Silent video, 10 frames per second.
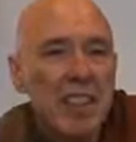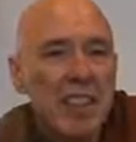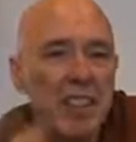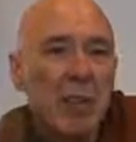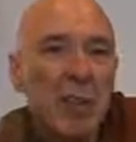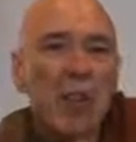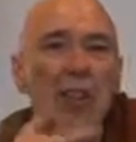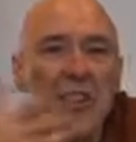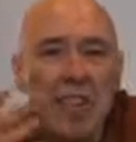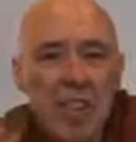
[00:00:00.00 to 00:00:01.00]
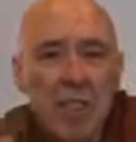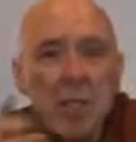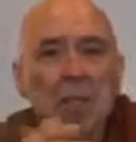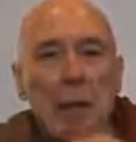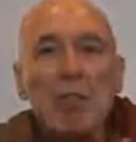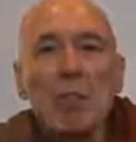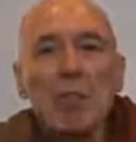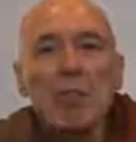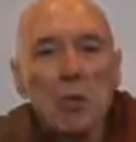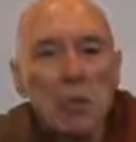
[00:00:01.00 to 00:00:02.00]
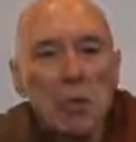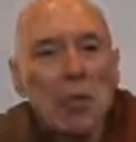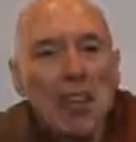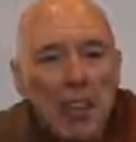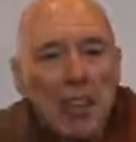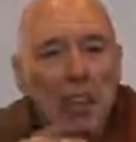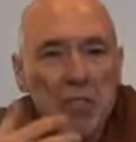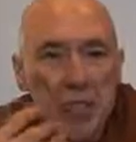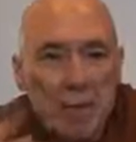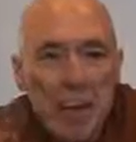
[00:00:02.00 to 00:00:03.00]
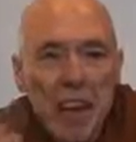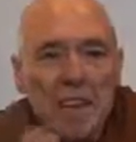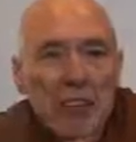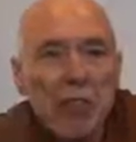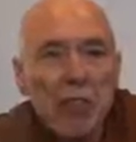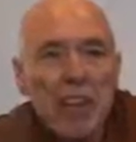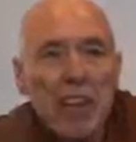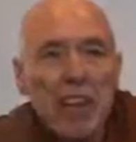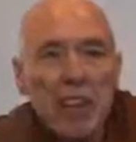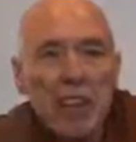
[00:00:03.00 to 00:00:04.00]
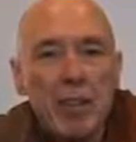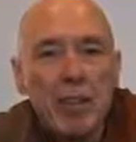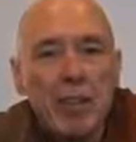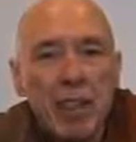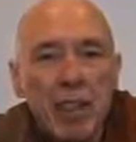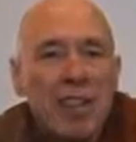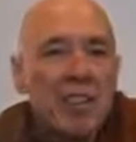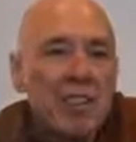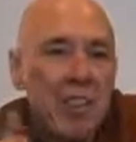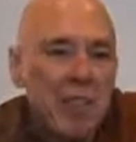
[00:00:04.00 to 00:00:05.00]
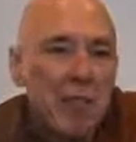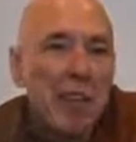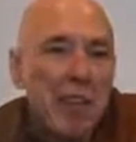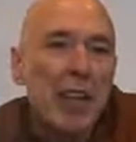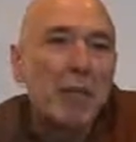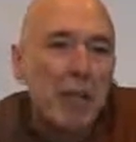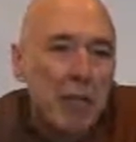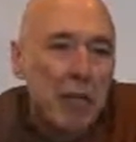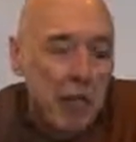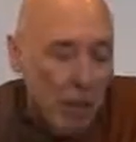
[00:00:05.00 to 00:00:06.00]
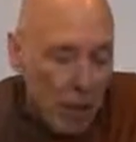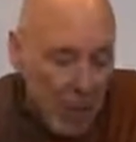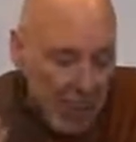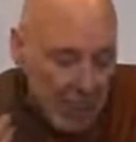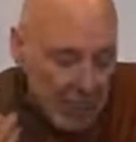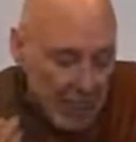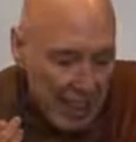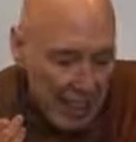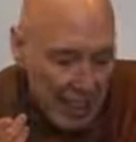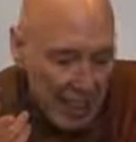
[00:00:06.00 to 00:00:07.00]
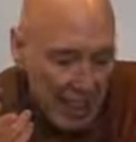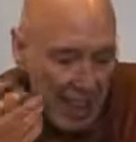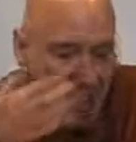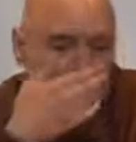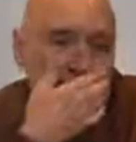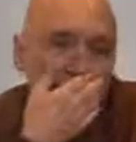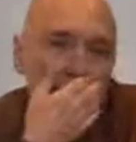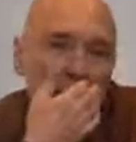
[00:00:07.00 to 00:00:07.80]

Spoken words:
So in order to get people to respect and revere him, to give him the first place, so